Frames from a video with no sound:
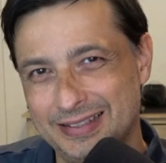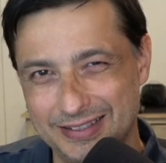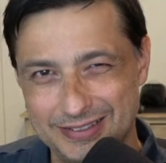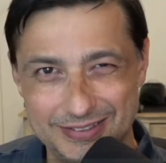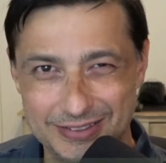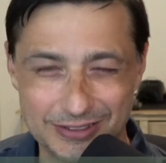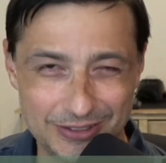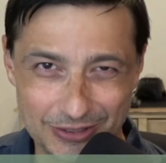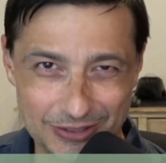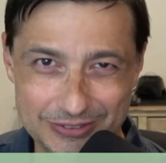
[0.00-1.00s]
There's still a
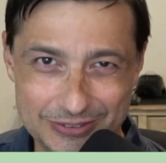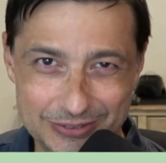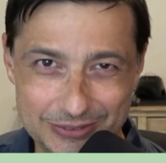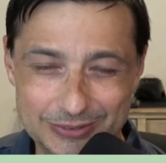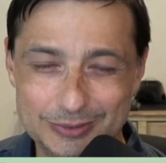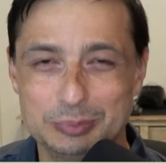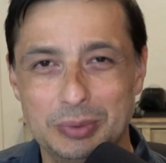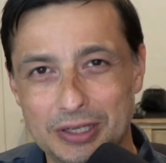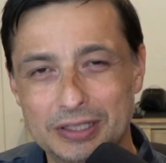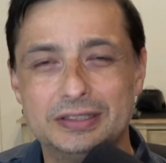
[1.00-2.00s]
lot to do,
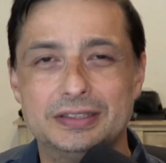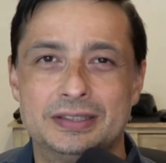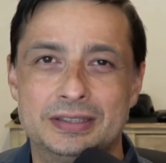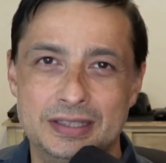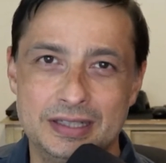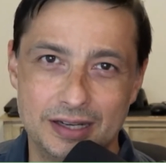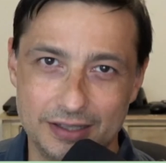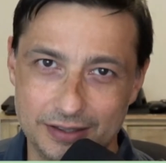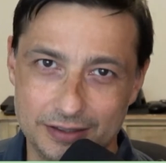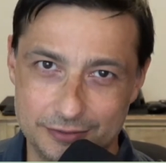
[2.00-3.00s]
but I
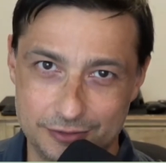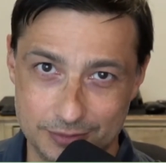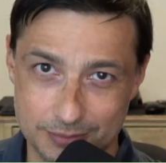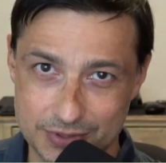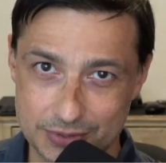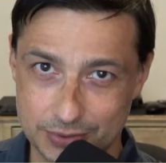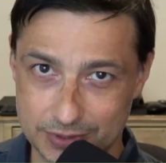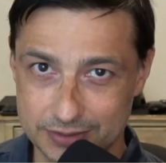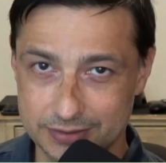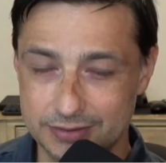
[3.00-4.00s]
got from
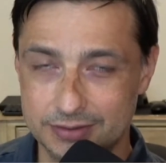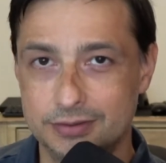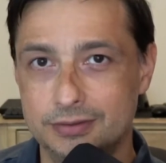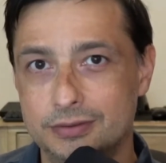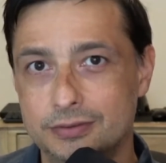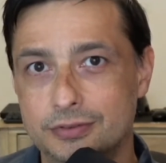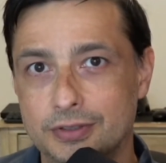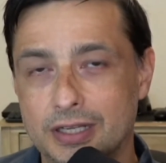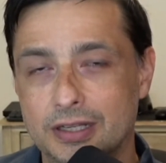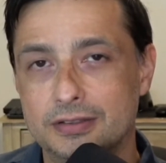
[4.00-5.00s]
student to
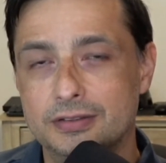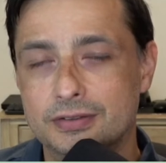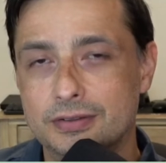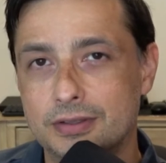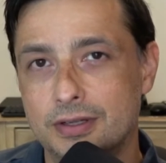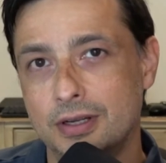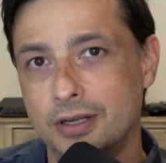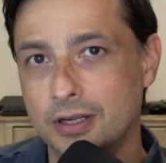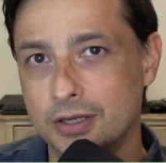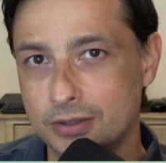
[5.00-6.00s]
freelancer
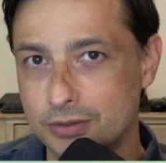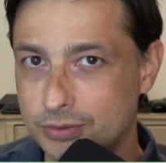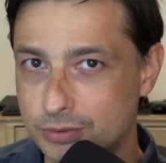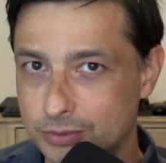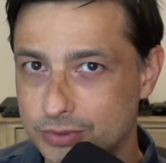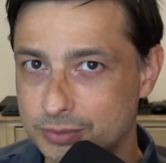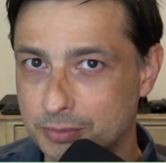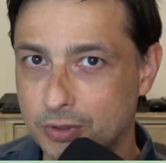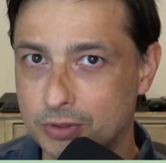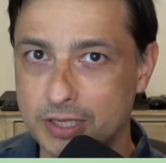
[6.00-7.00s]
to
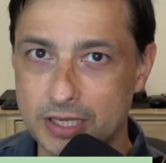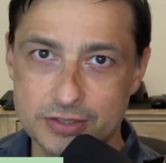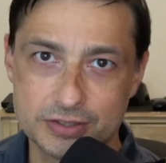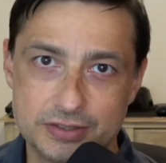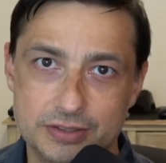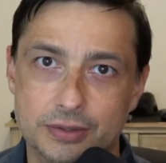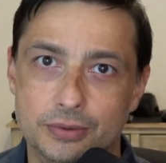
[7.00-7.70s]
small agency